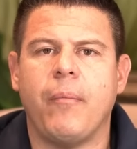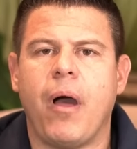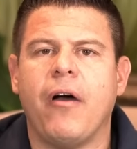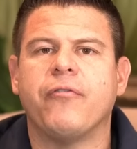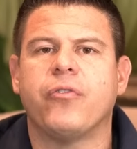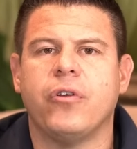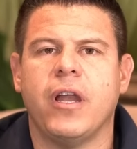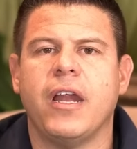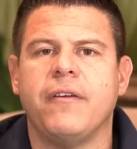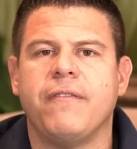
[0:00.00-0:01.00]
after
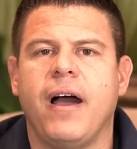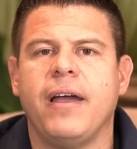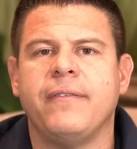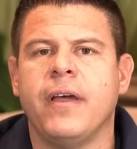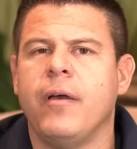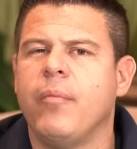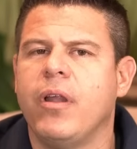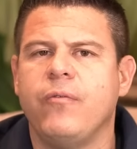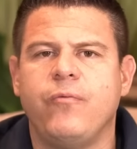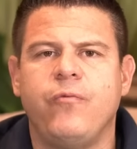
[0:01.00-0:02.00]
95, but
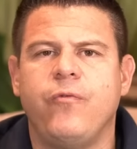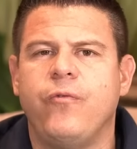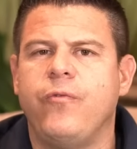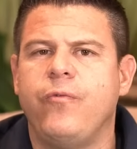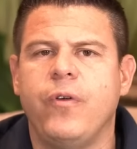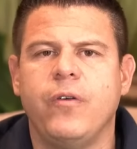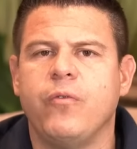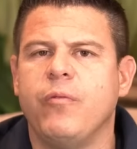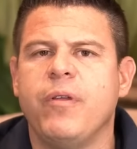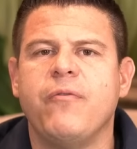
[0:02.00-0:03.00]
it
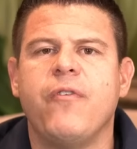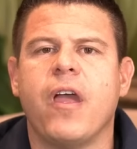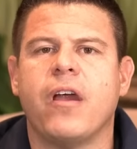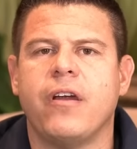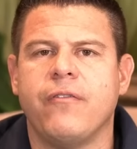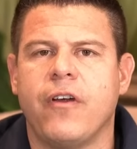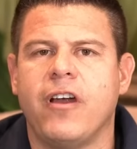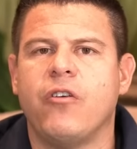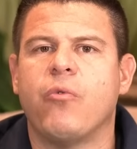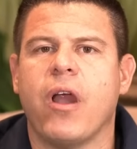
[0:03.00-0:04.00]
will be very,
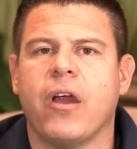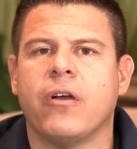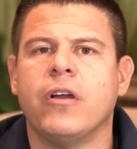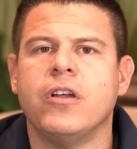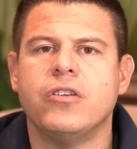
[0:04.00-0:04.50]
very rare.